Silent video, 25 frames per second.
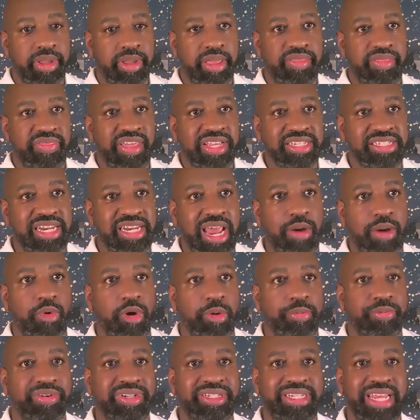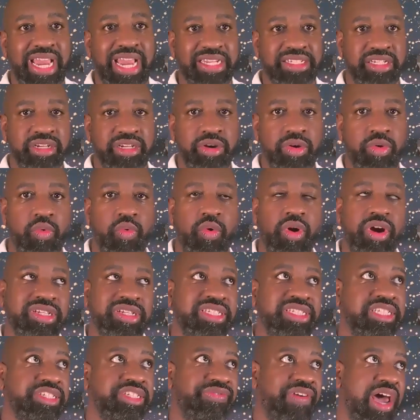this network protection works
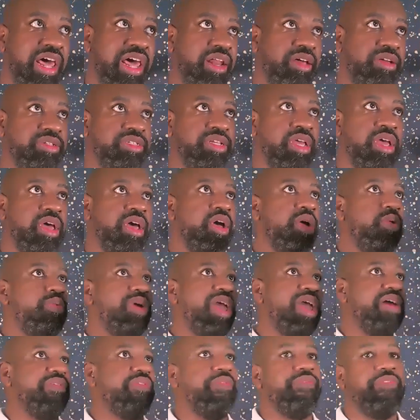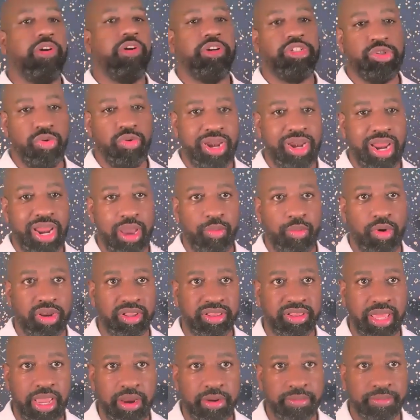as follows. We have a virtual network
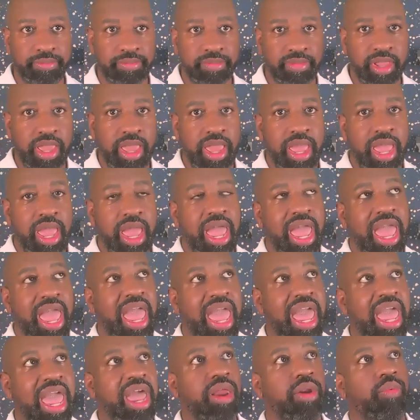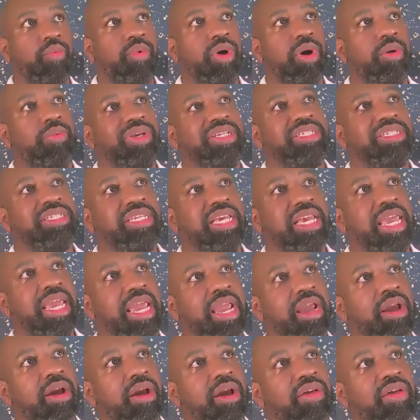there. And what we see here,